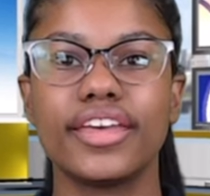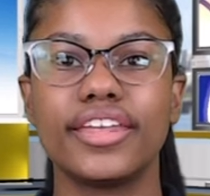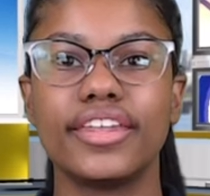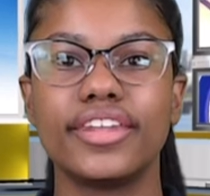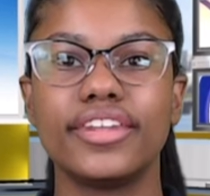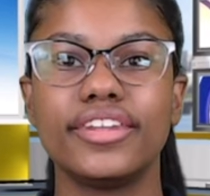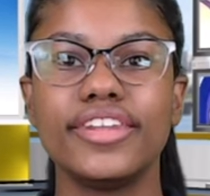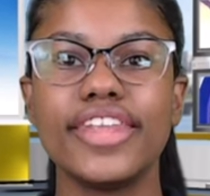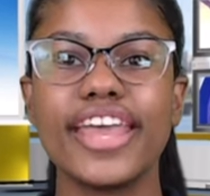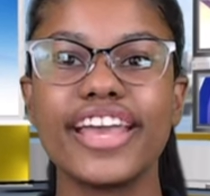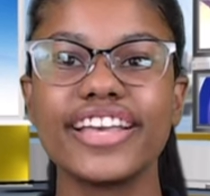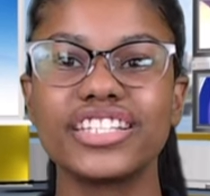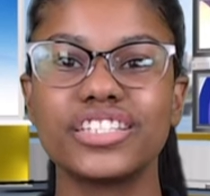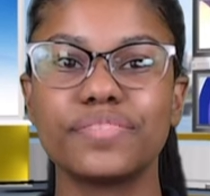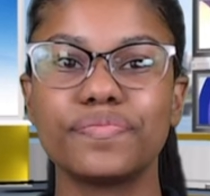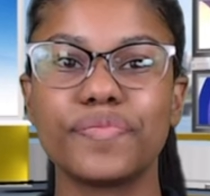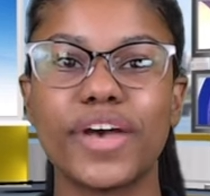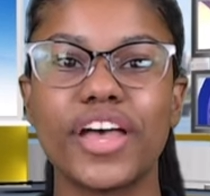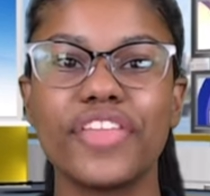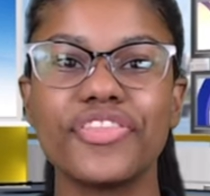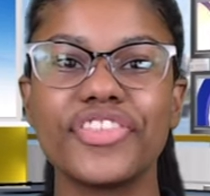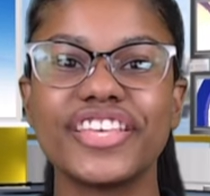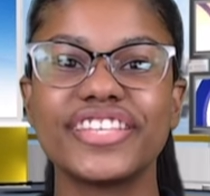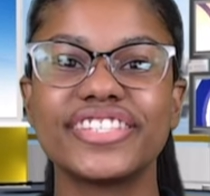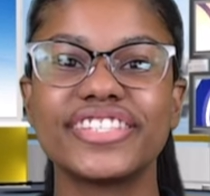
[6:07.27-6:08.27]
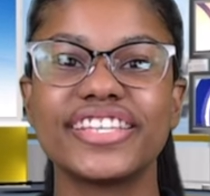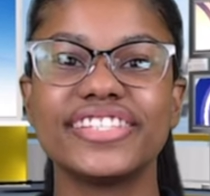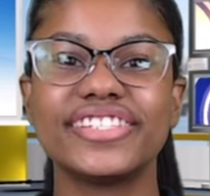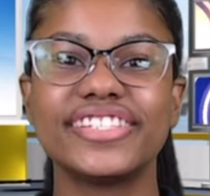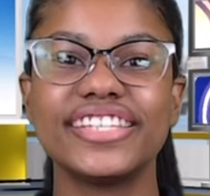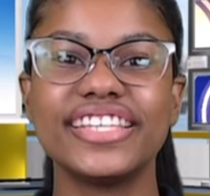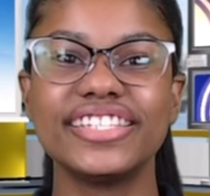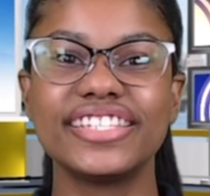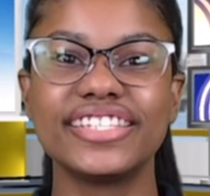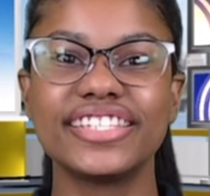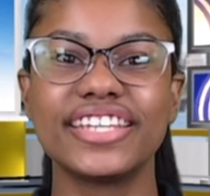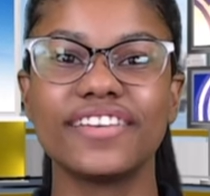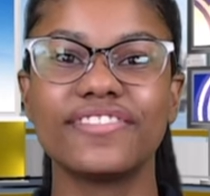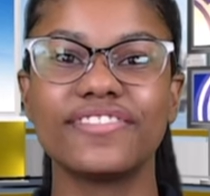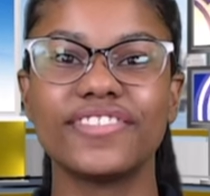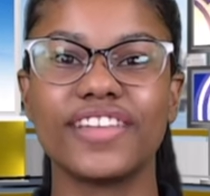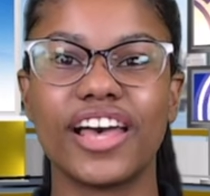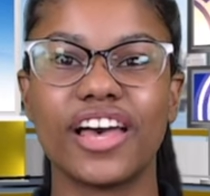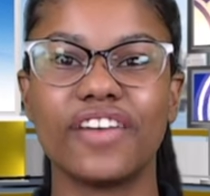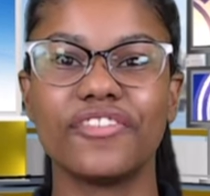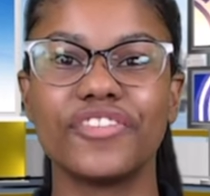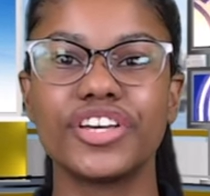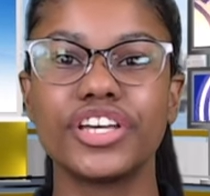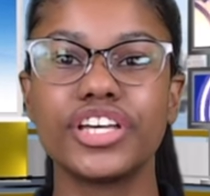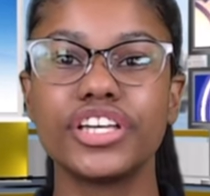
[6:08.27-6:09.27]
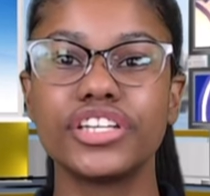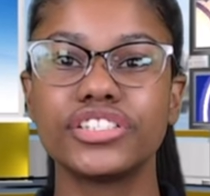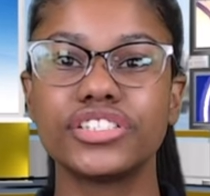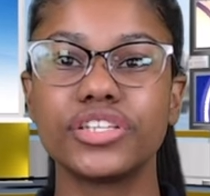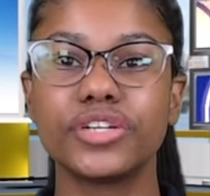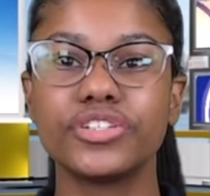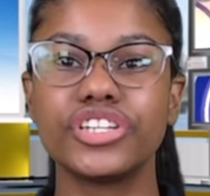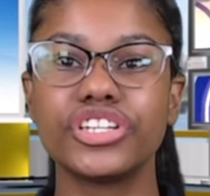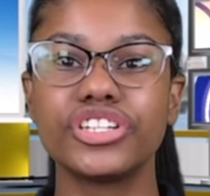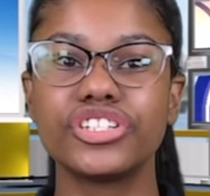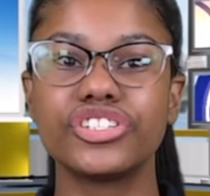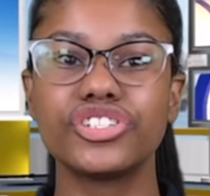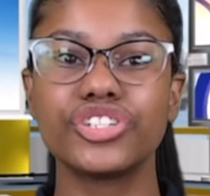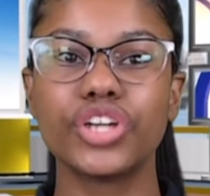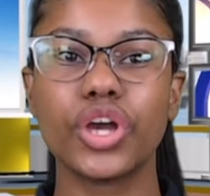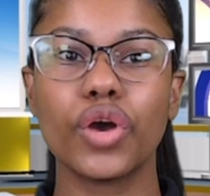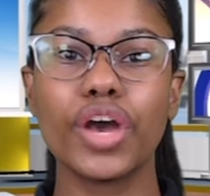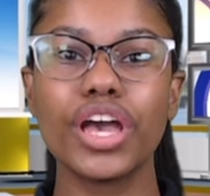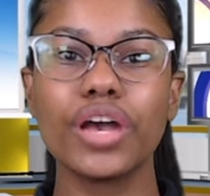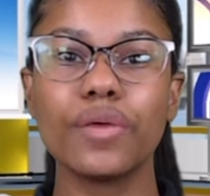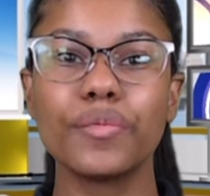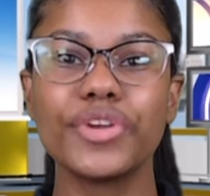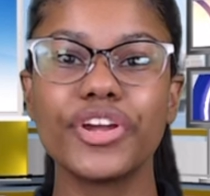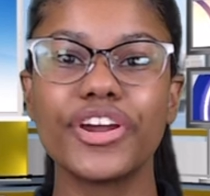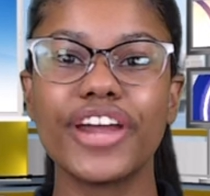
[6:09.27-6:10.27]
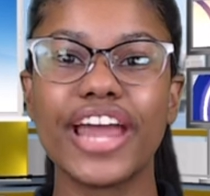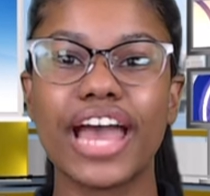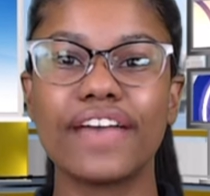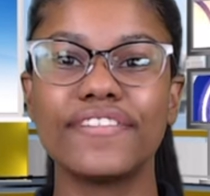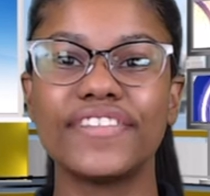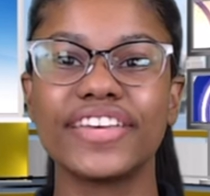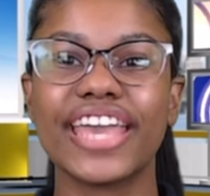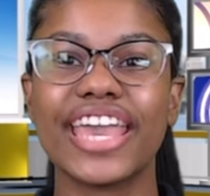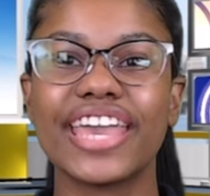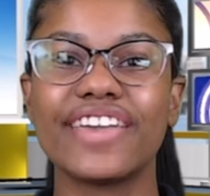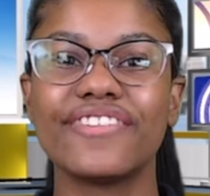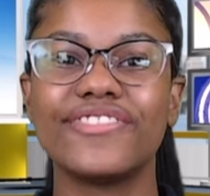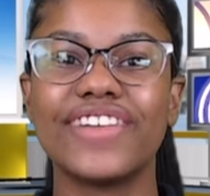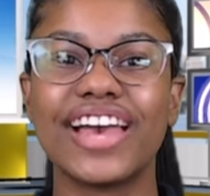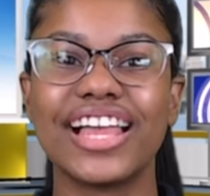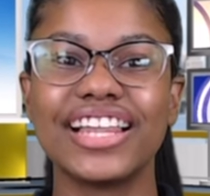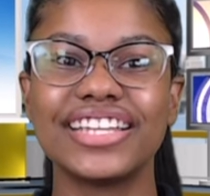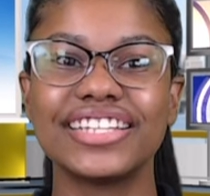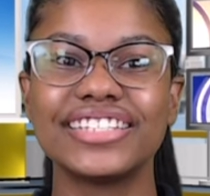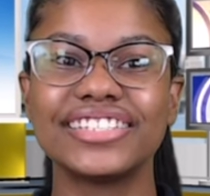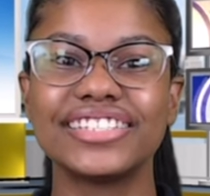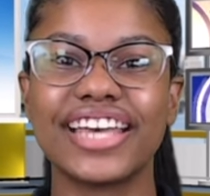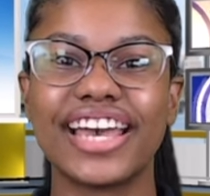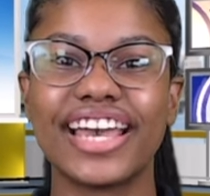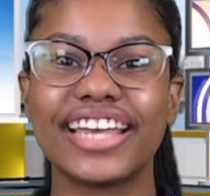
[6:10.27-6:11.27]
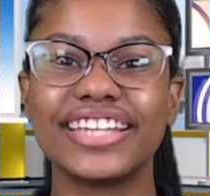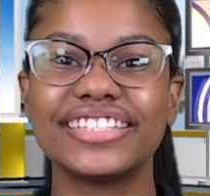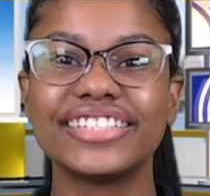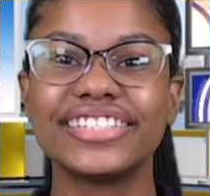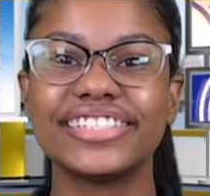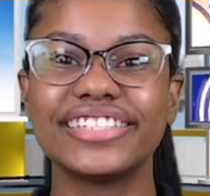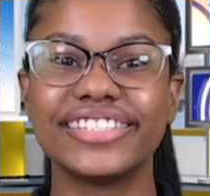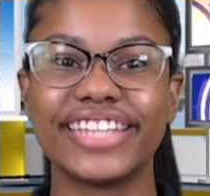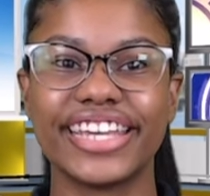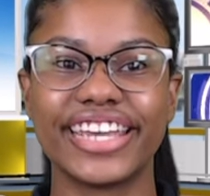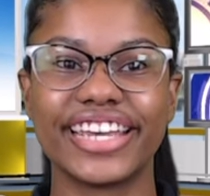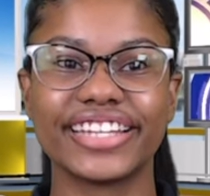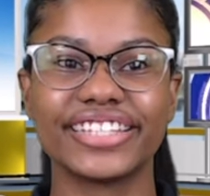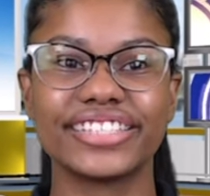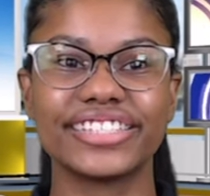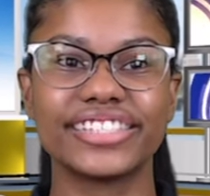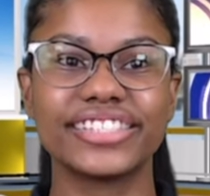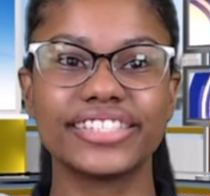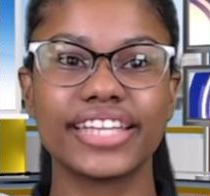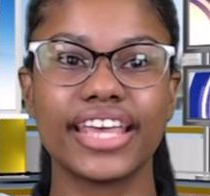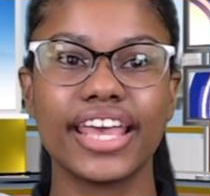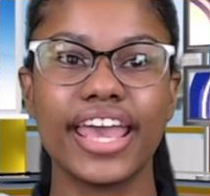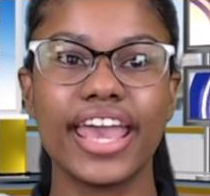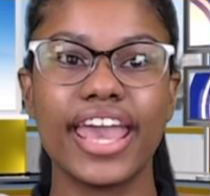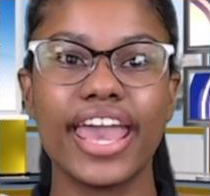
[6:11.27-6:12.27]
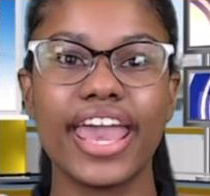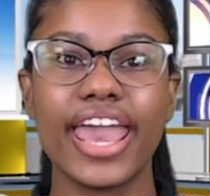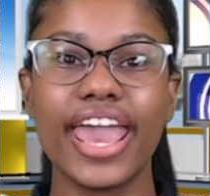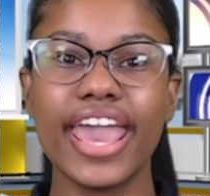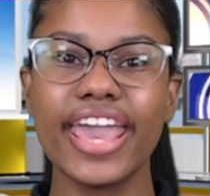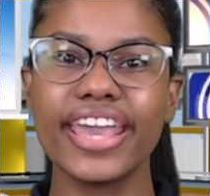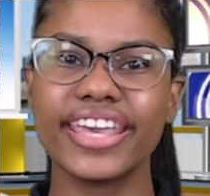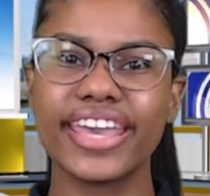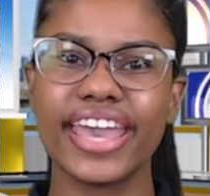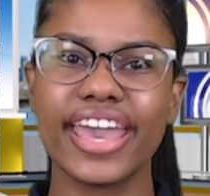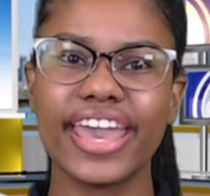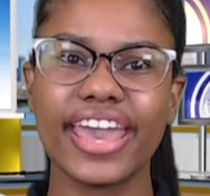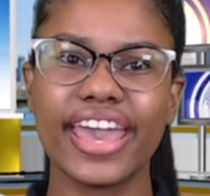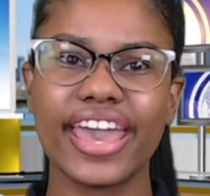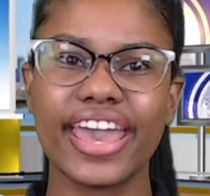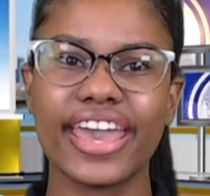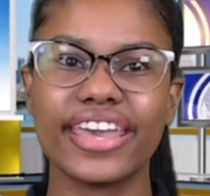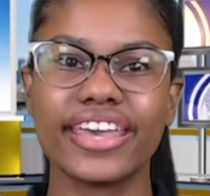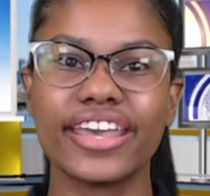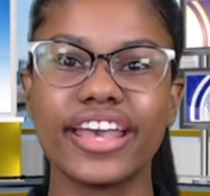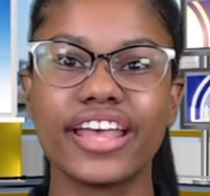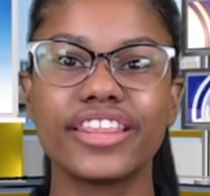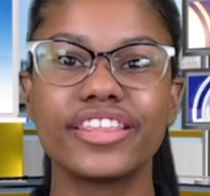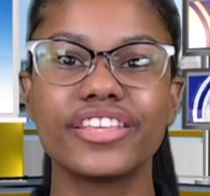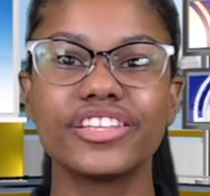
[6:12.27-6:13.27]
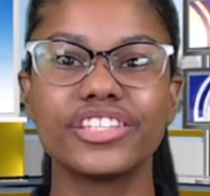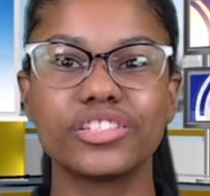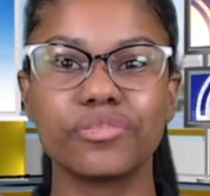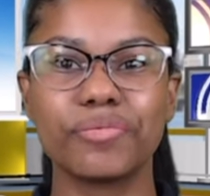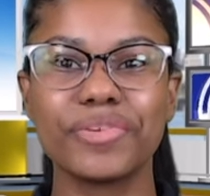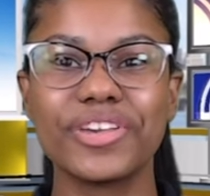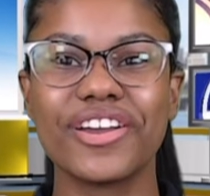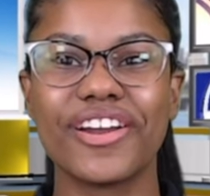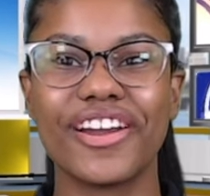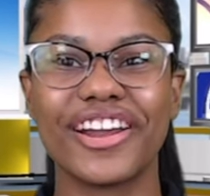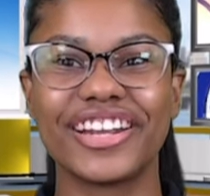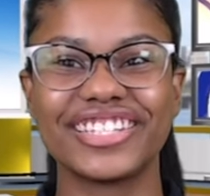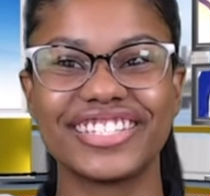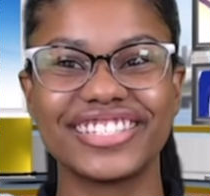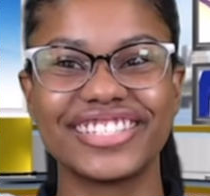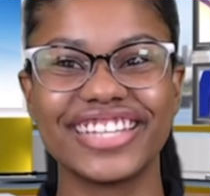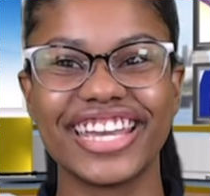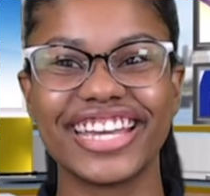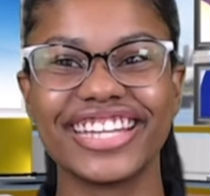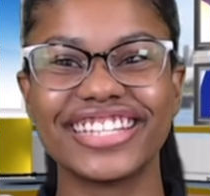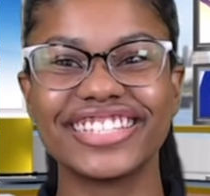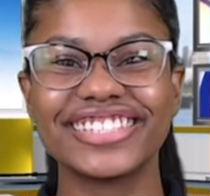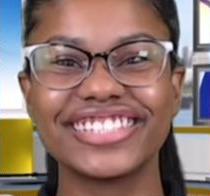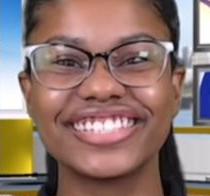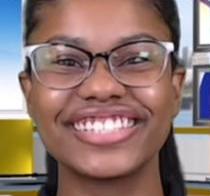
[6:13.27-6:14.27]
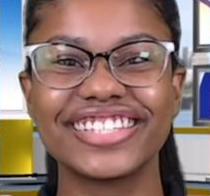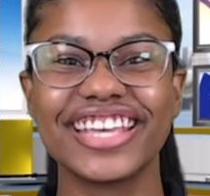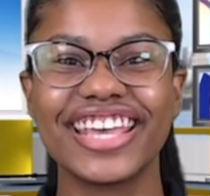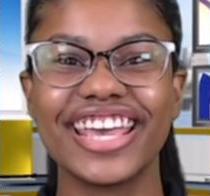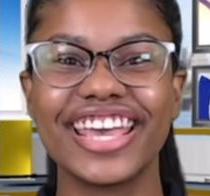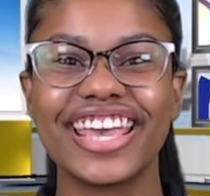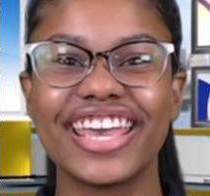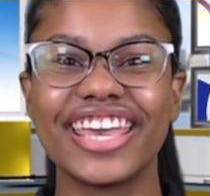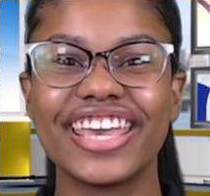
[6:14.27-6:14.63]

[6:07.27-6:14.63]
Next month is the season of love, so to show it, we are having a Valentine's dance, aka the Sweethearts Dance.